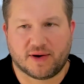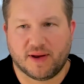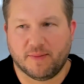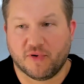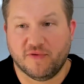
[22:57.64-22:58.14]

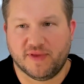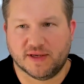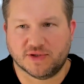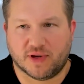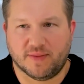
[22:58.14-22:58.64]
improve the
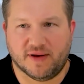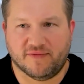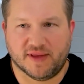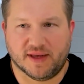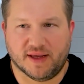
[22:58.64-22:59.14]
enjoyment
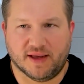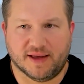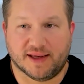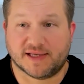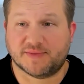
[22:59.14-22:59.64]
of
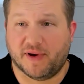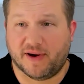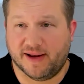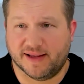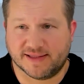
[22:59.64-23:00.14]
the
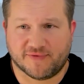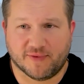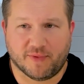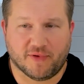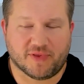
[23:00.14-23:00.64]
experience
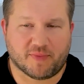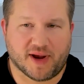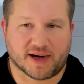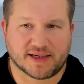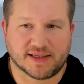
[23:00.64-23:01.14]
for both the
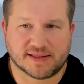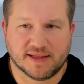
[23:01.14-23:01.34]
practice,